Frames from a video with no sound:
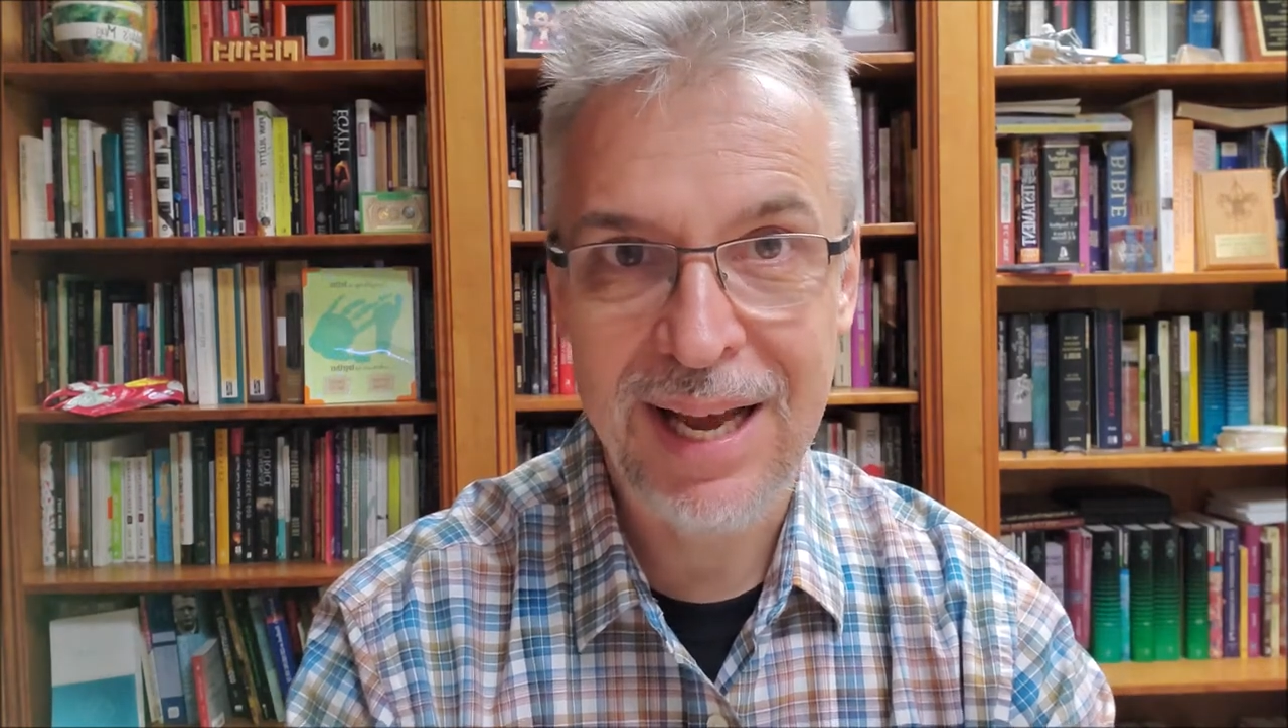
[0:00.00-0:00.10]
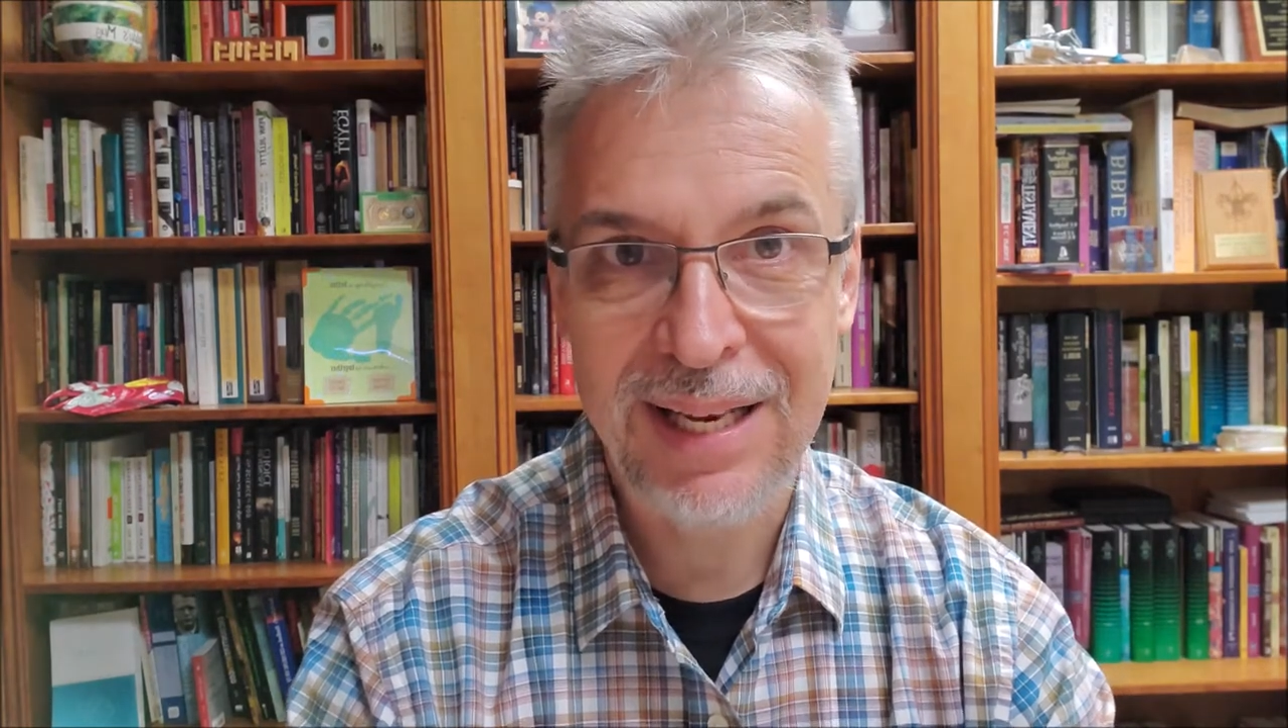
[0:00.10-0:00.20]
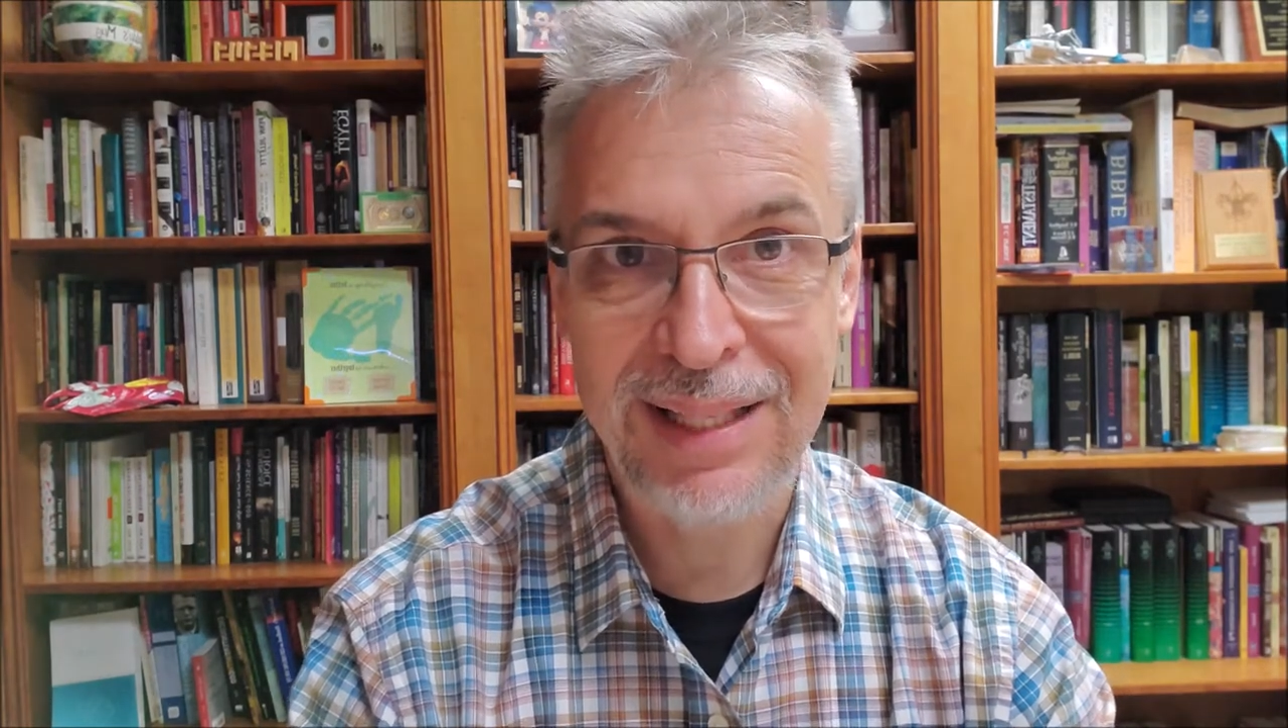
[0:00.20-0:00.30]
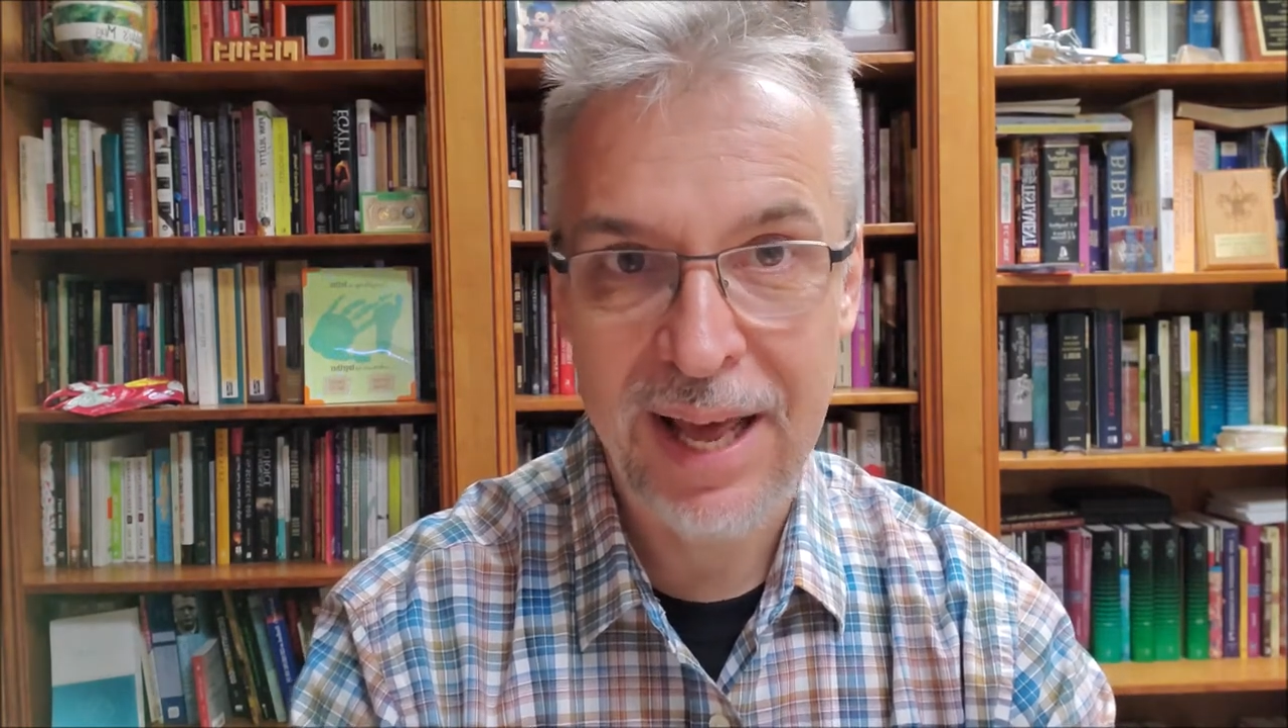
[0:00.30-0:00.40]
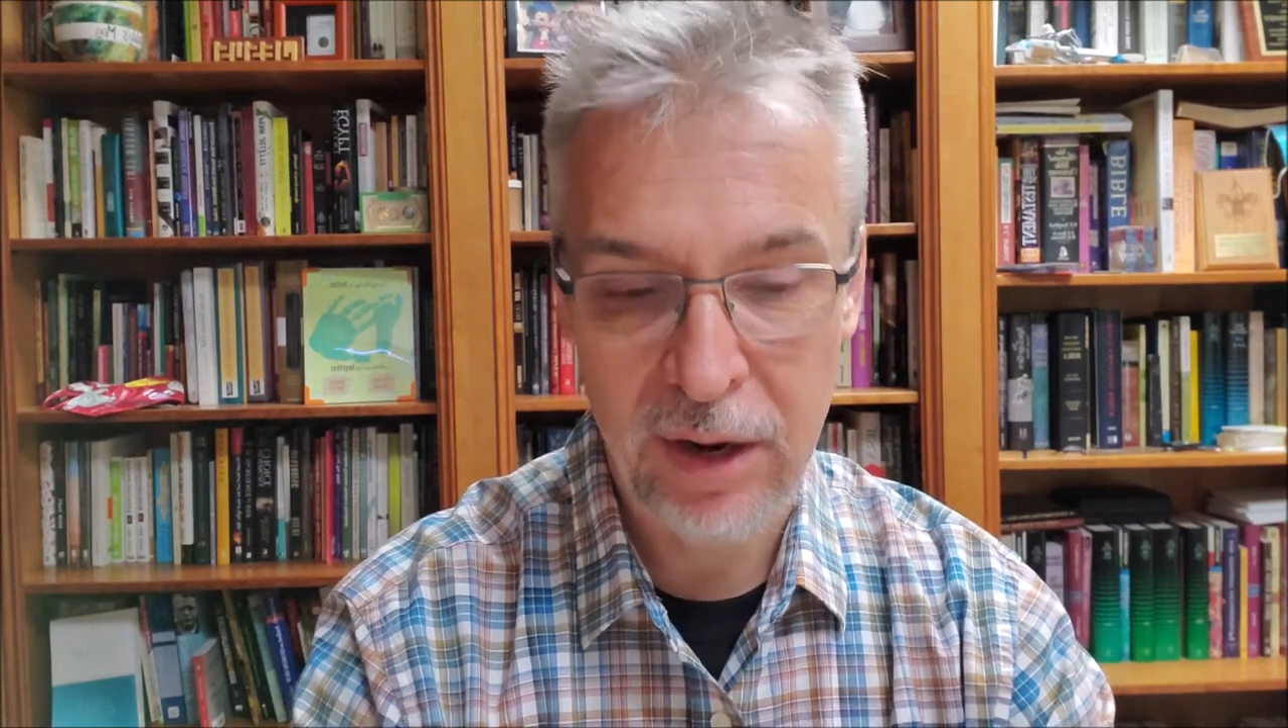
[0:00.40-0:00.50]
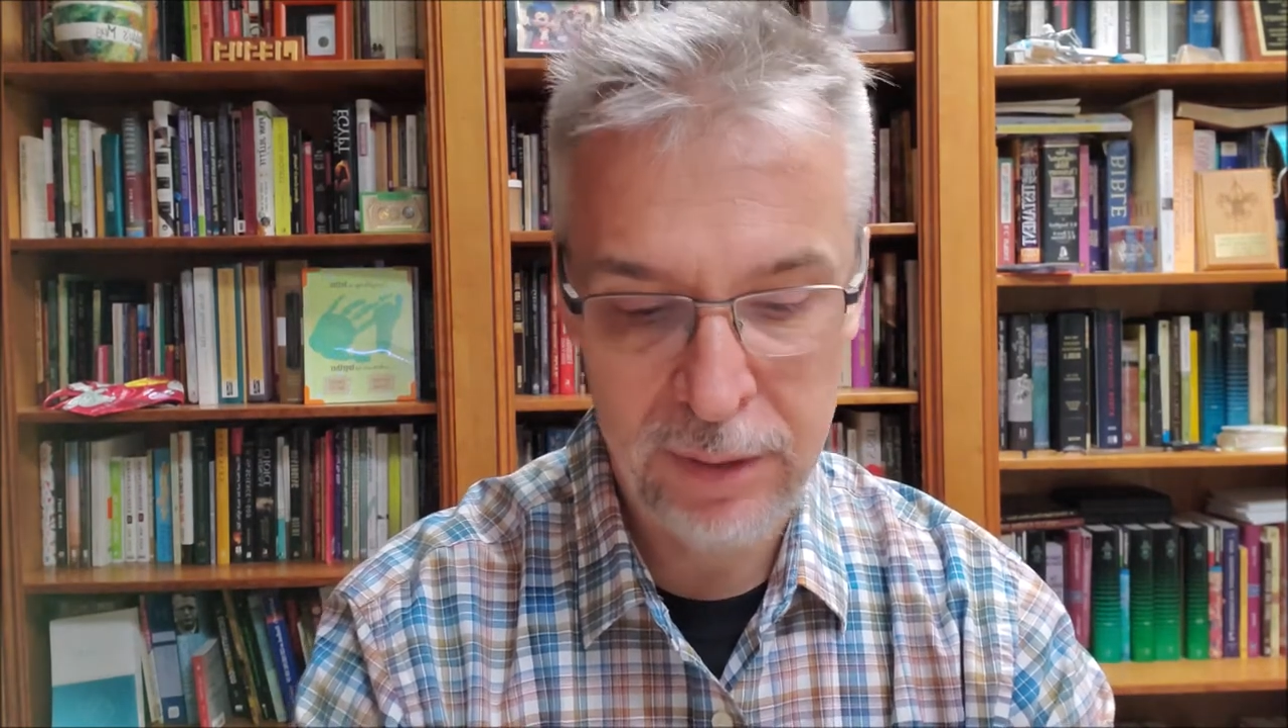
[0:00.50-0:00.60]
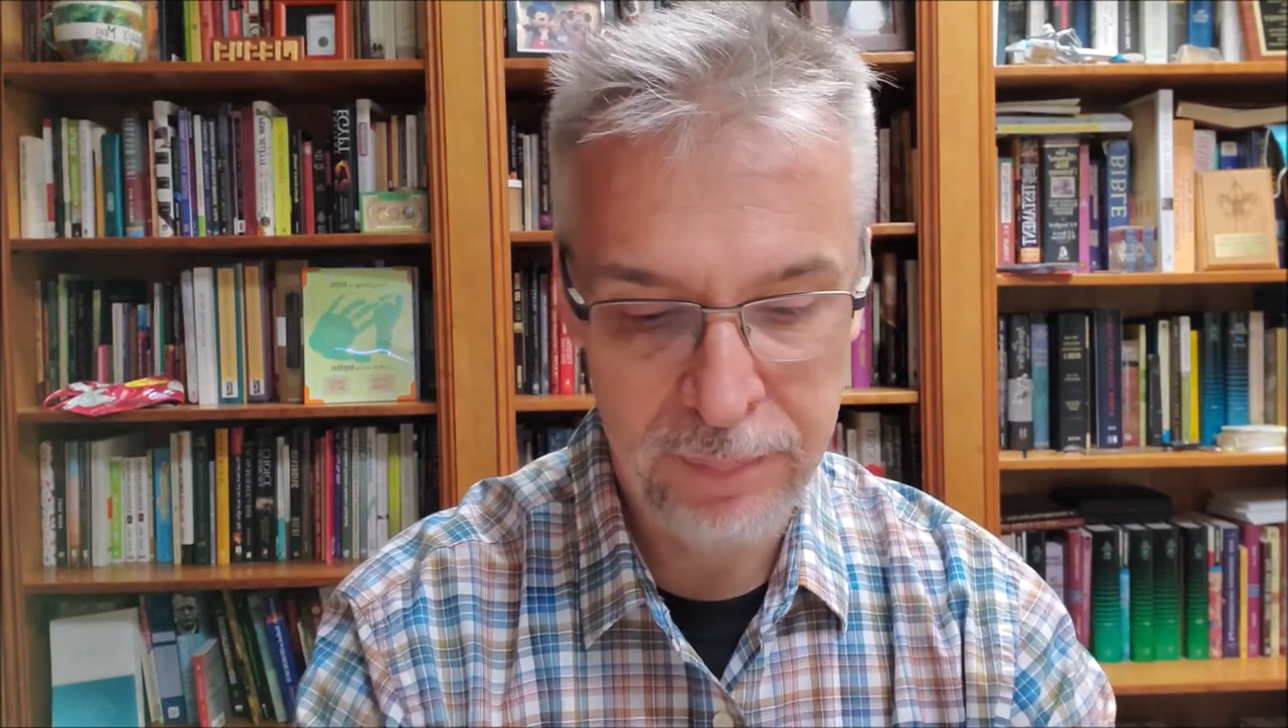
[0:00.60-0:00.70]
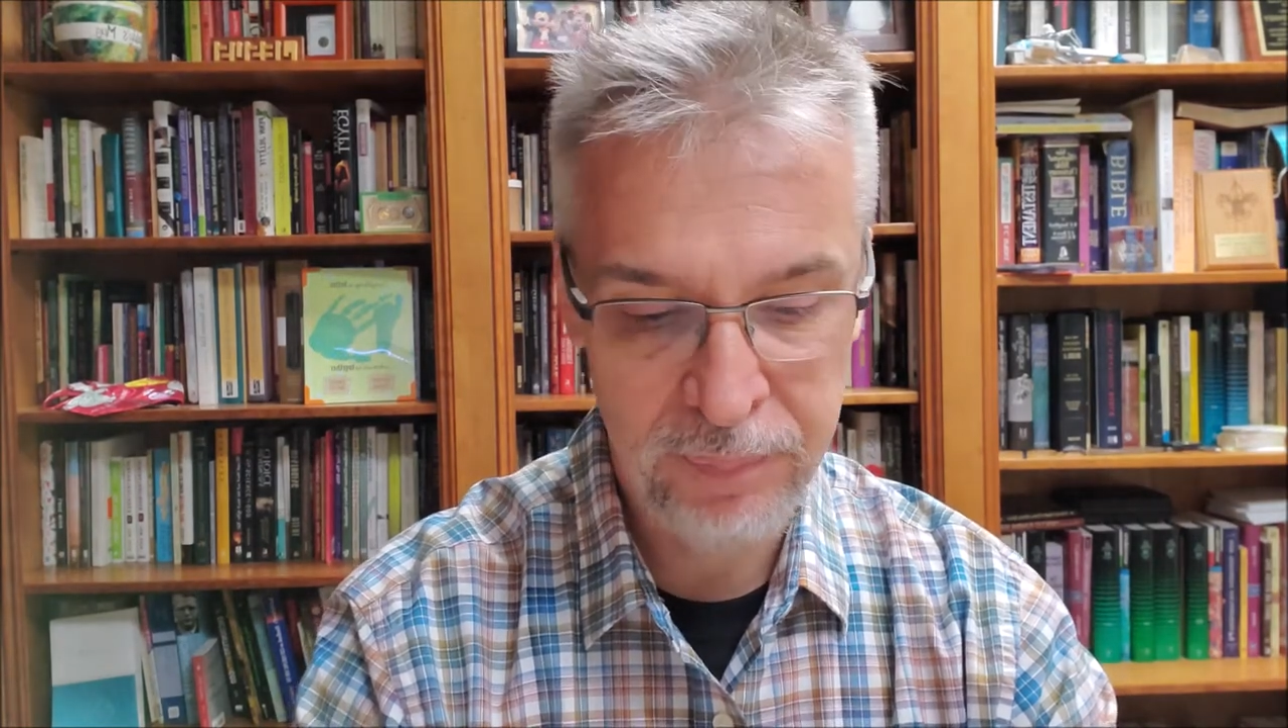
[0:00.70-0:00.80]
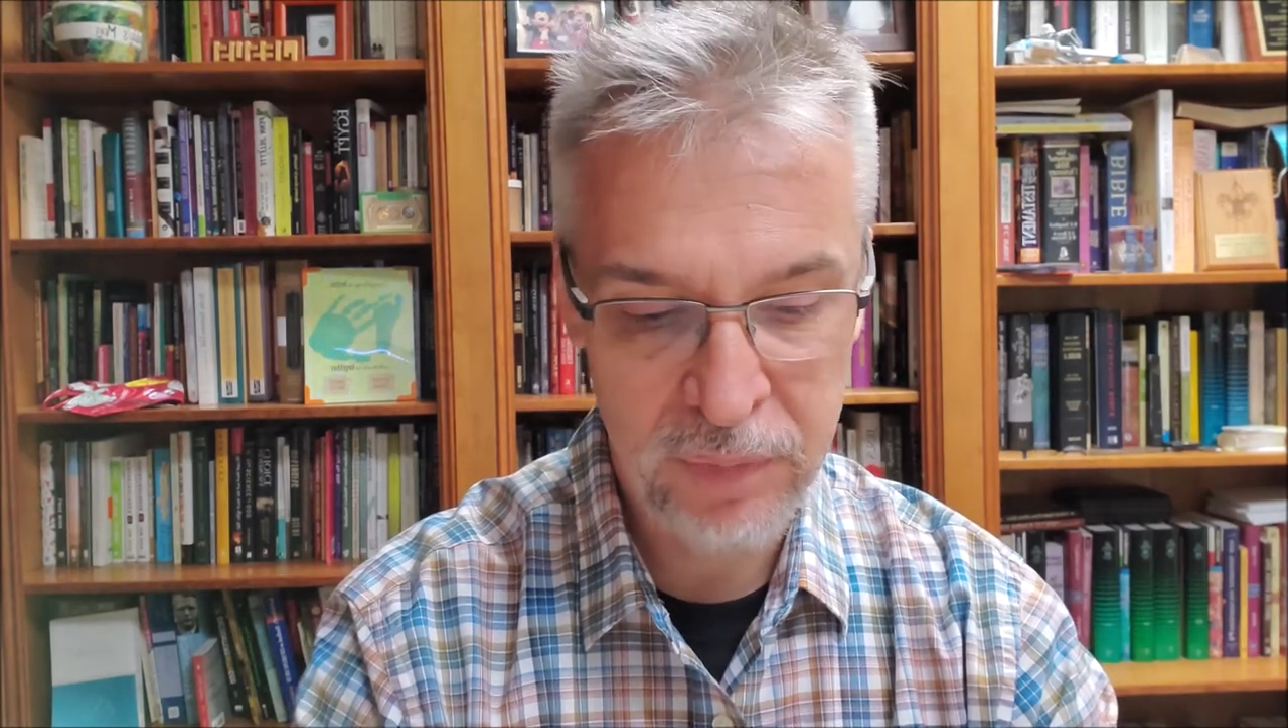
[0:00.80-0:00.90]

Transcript: a letter